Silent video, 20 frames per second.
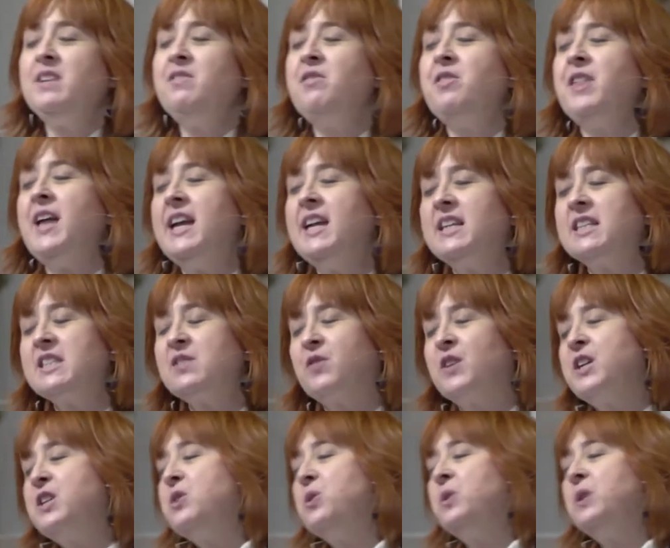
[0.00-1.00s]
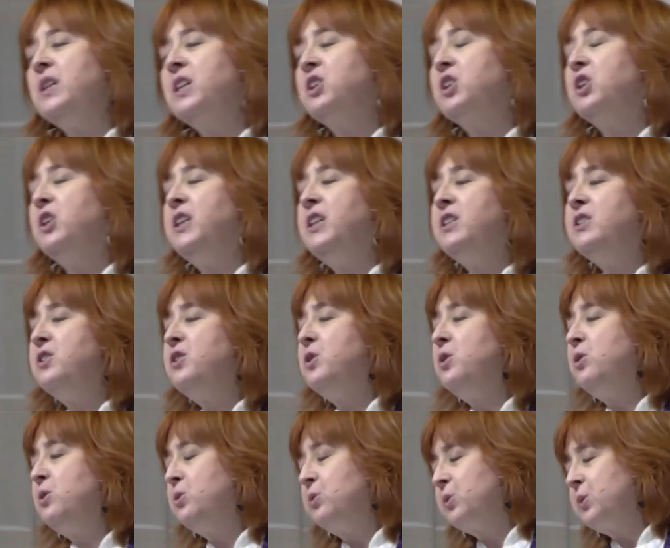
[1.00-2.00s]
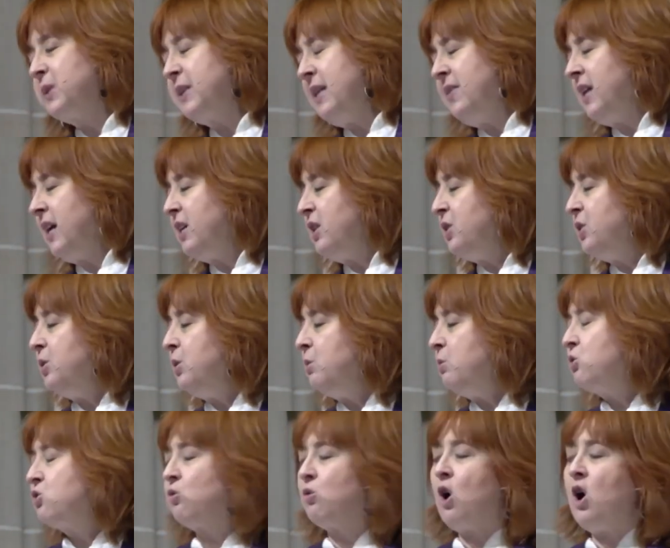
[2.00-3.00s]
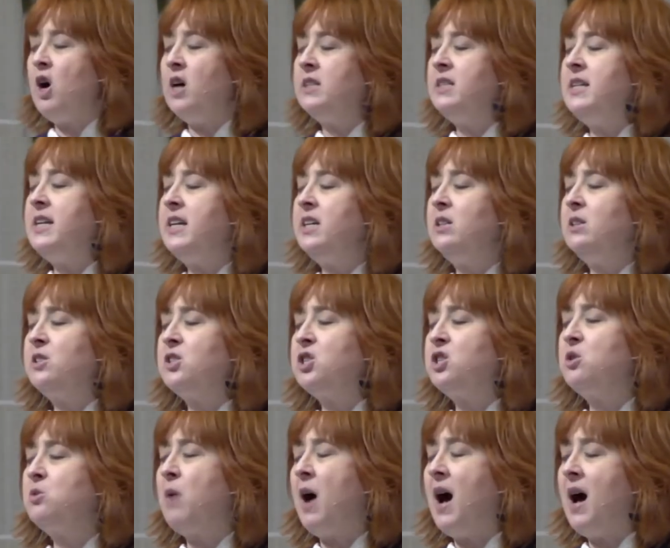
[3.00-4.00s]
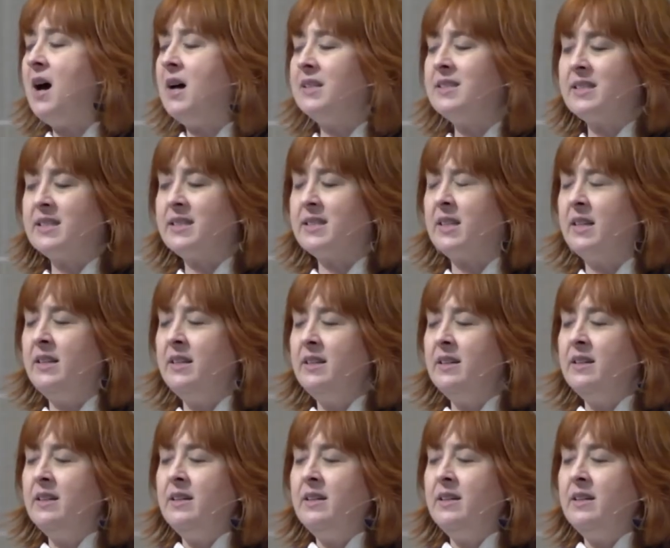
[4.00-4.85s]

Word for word: we give thanks for your good news and that you draw near to us,